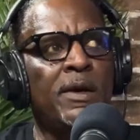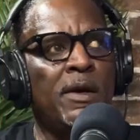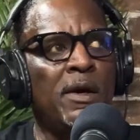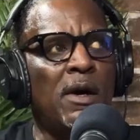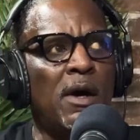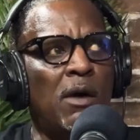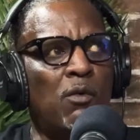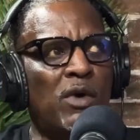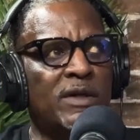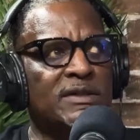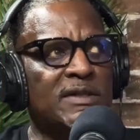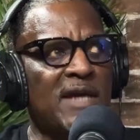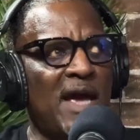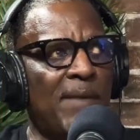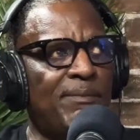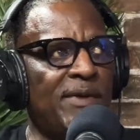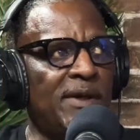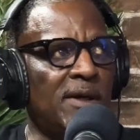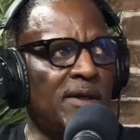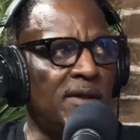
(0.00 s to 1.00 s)
what's
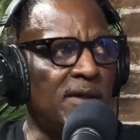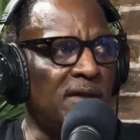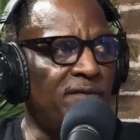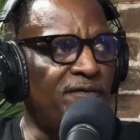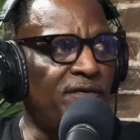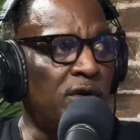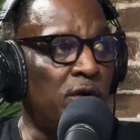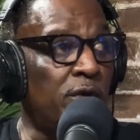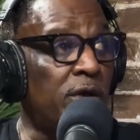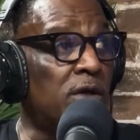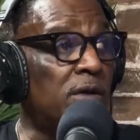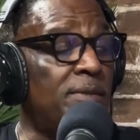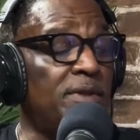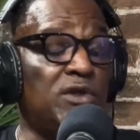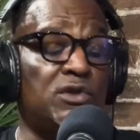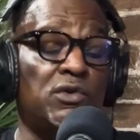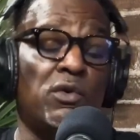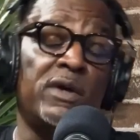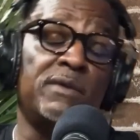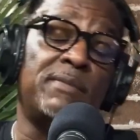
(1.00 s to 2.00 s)
happening in Eatonville. We're going to be
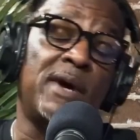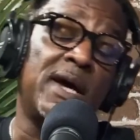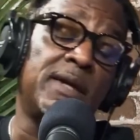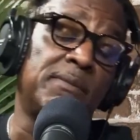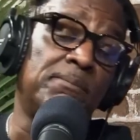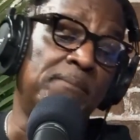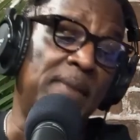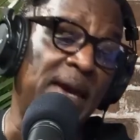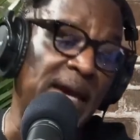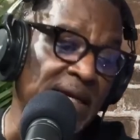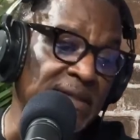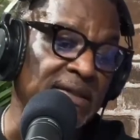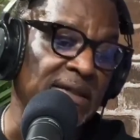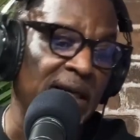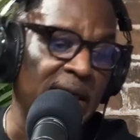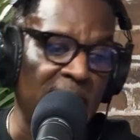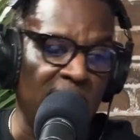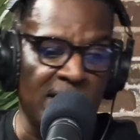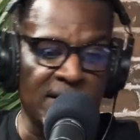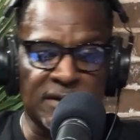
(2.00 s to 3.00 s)
joined by an amazing
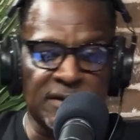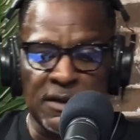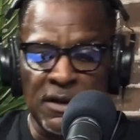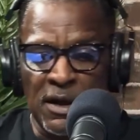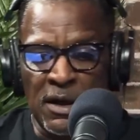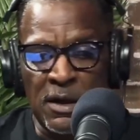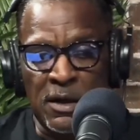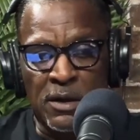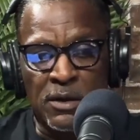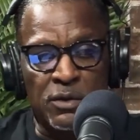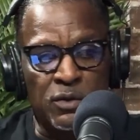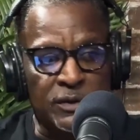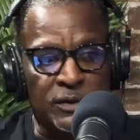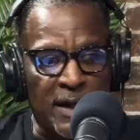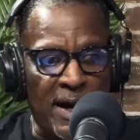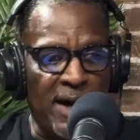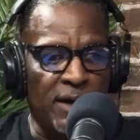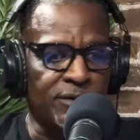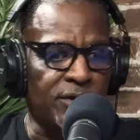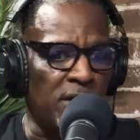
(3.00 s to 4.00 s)
guest who's
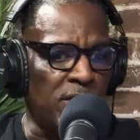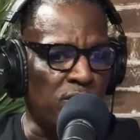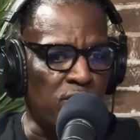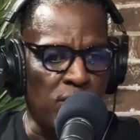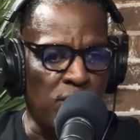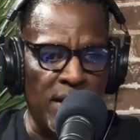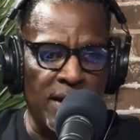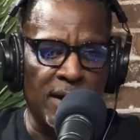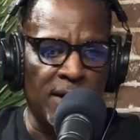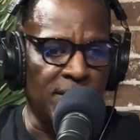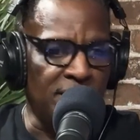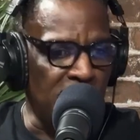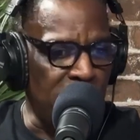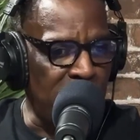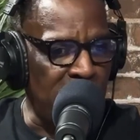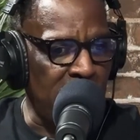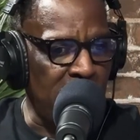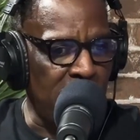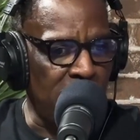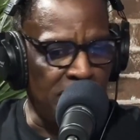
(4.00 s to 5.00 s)
out there ringing the
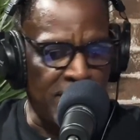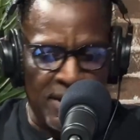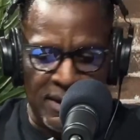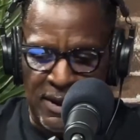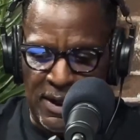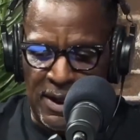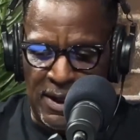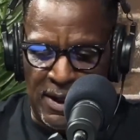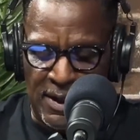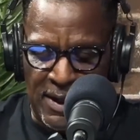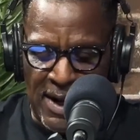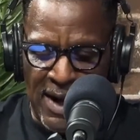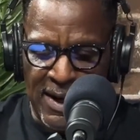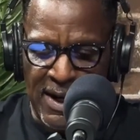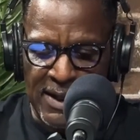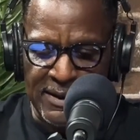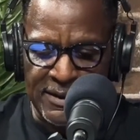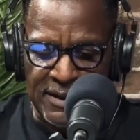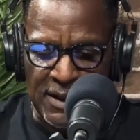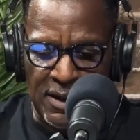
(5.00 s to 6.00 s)
bell. And I
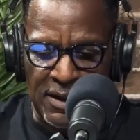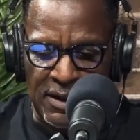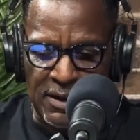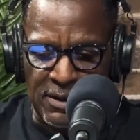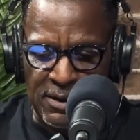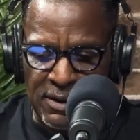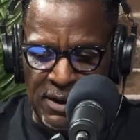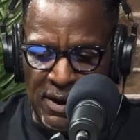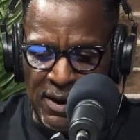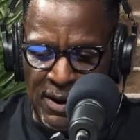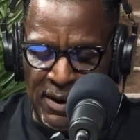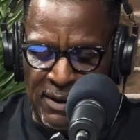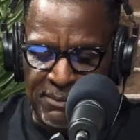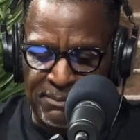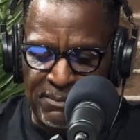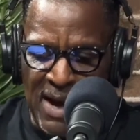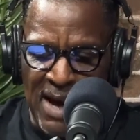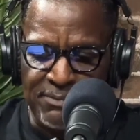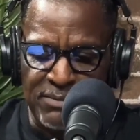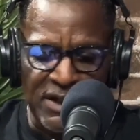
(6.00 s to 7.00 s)
got to tell you,
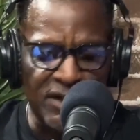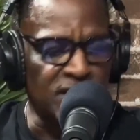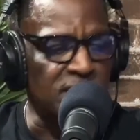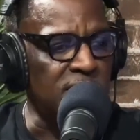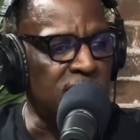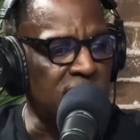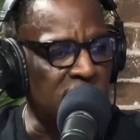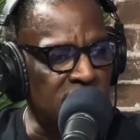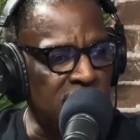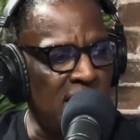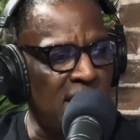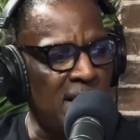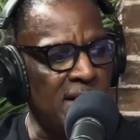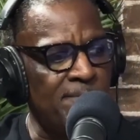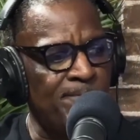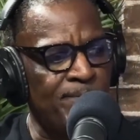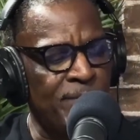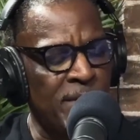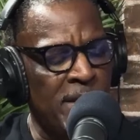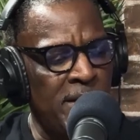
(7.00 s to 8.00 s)
my mission today
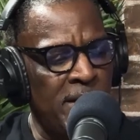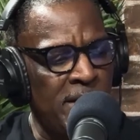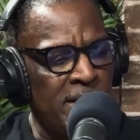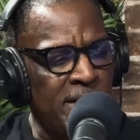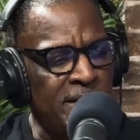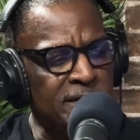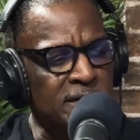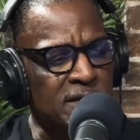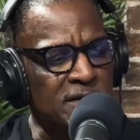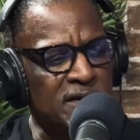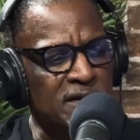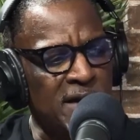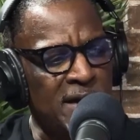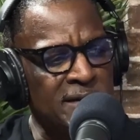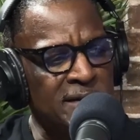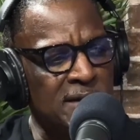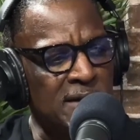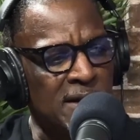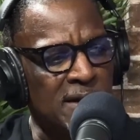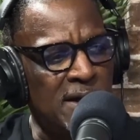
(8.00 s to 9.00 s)
is
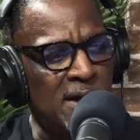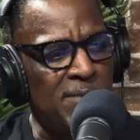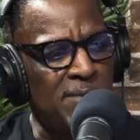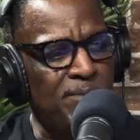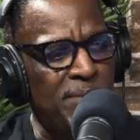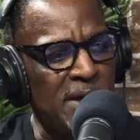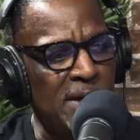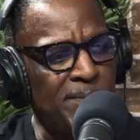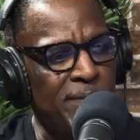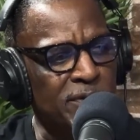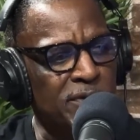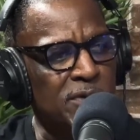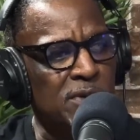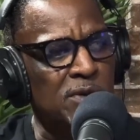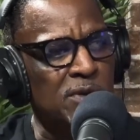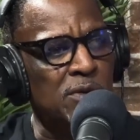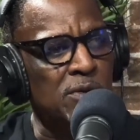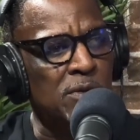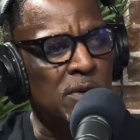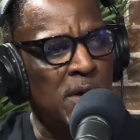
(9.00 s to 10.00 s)
to get people
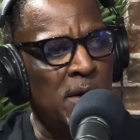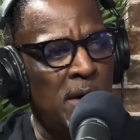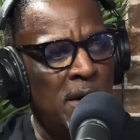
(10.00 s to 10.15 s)
to